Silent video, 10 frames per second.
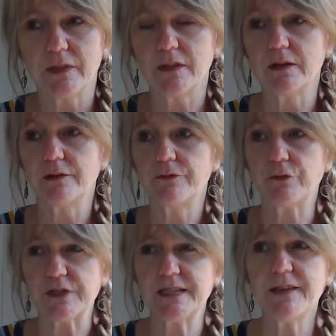the
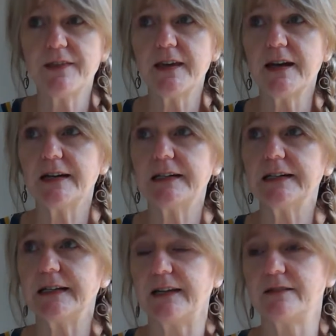
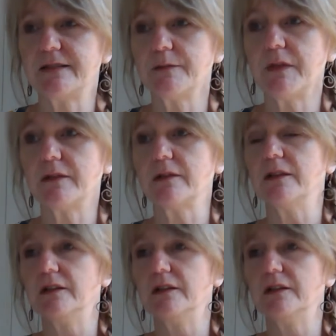forsythia and some of the